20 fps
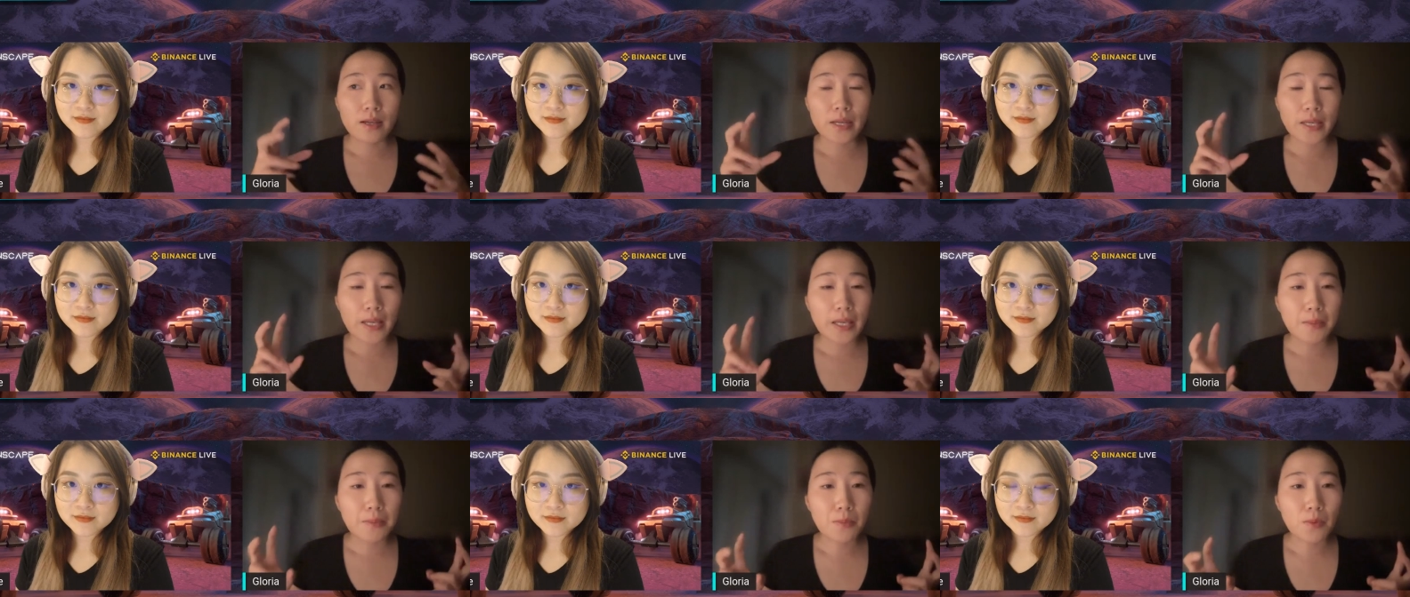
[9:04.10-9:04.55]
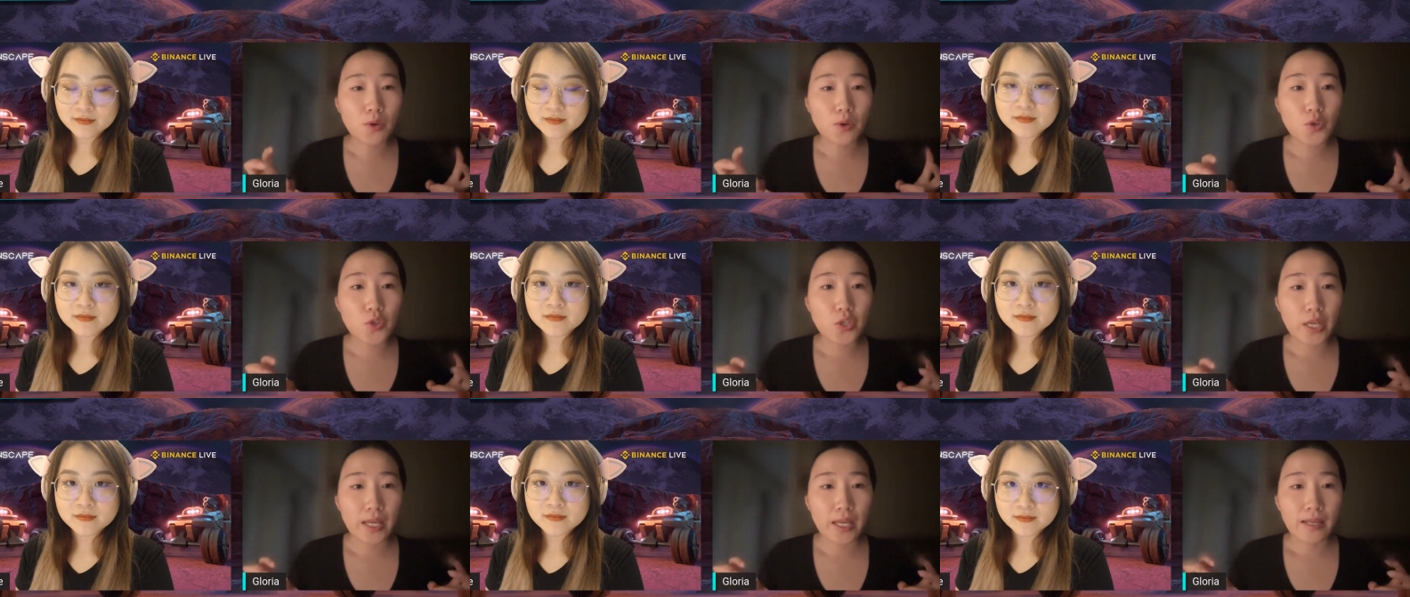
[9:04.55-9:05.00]
Speaker 1: the
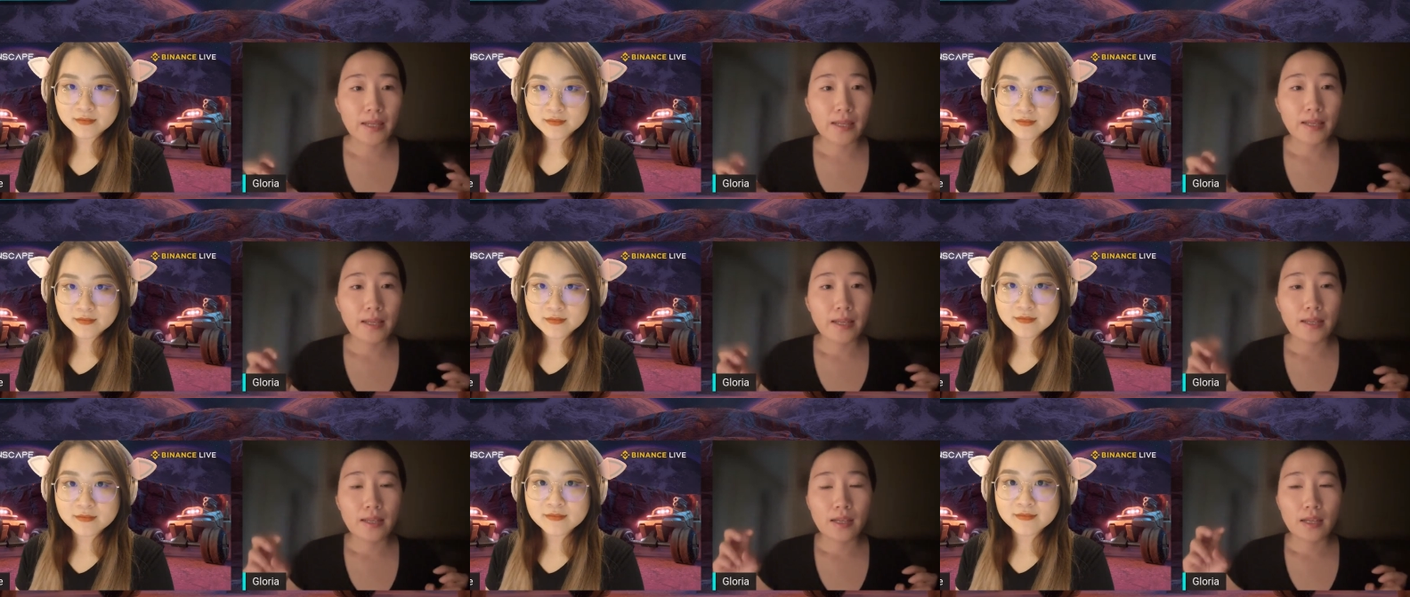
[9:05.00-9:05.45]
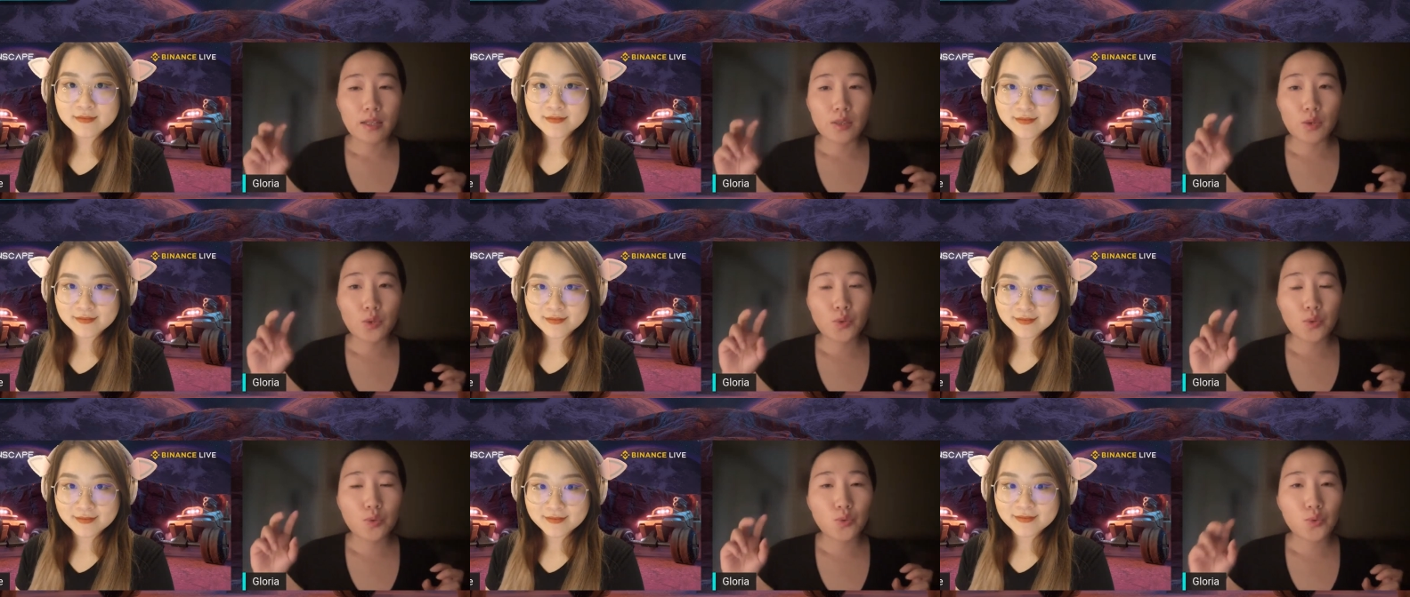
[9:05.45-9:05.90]
emerging uh,
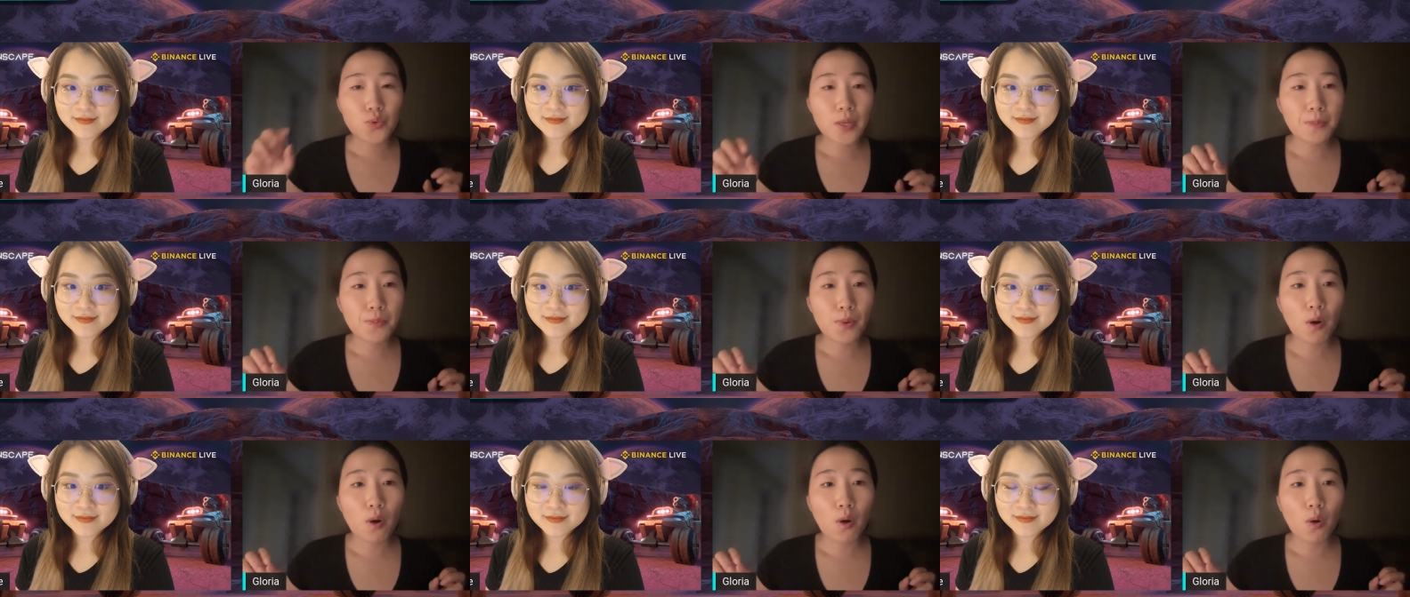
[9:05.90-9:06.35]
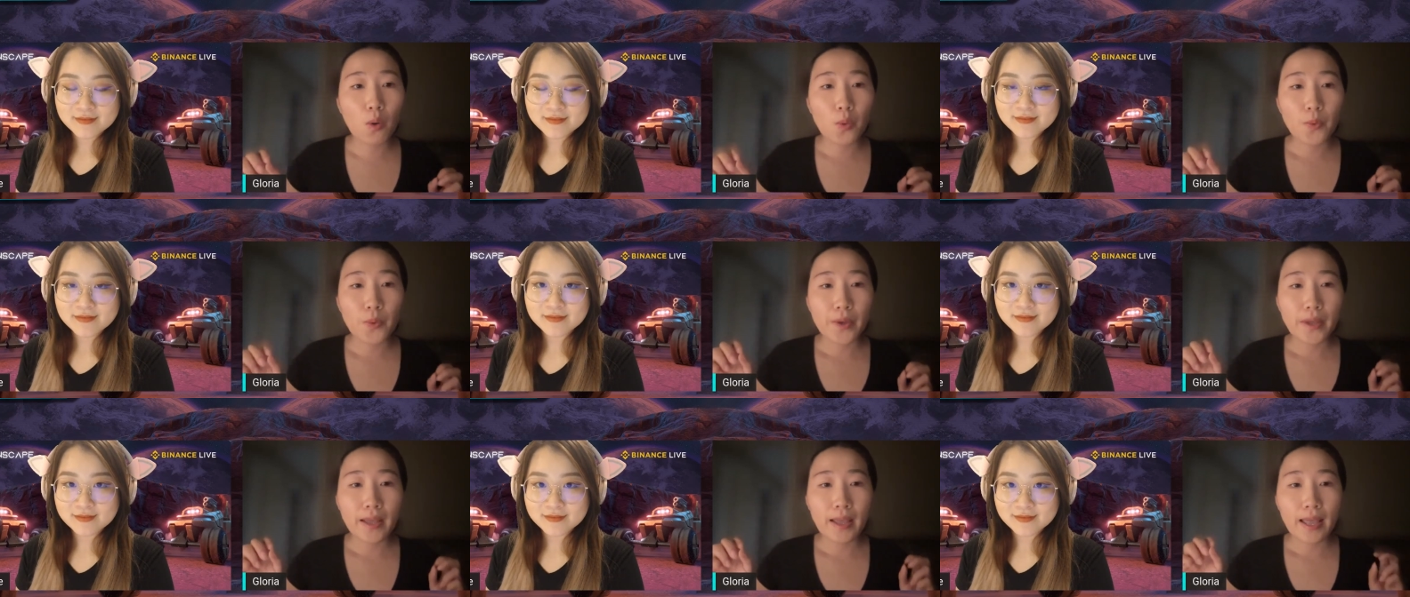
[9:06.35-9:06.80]
triple
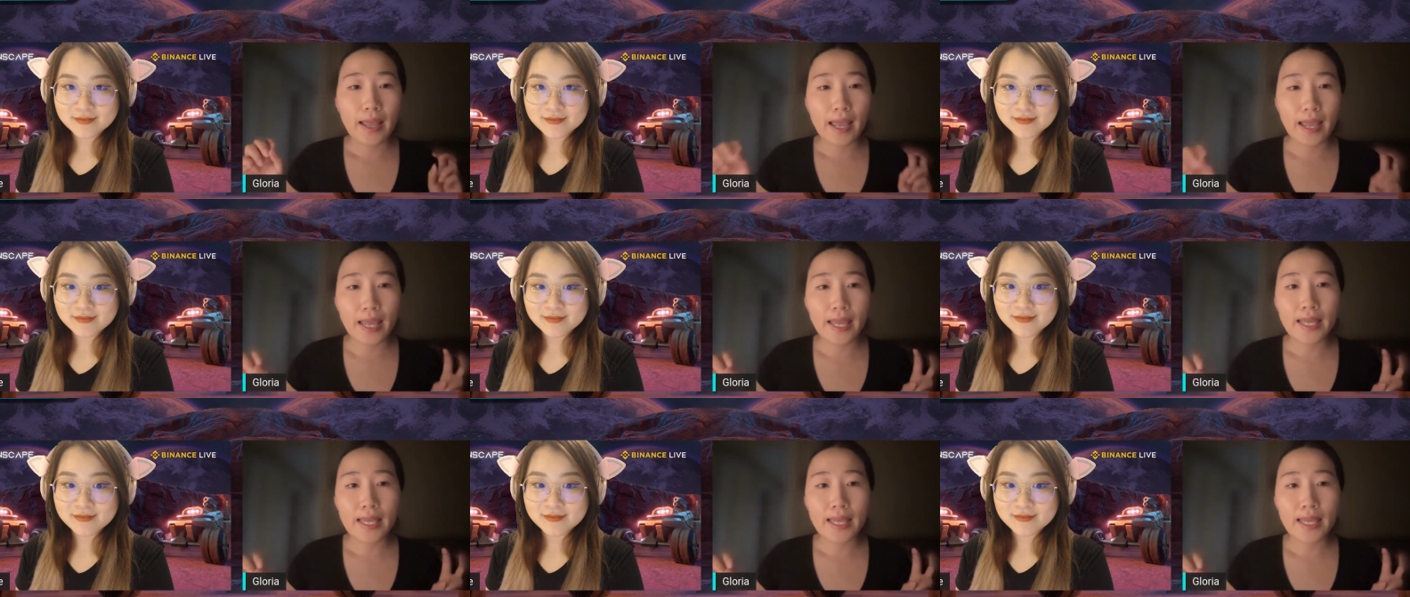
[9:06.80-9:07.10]
uh,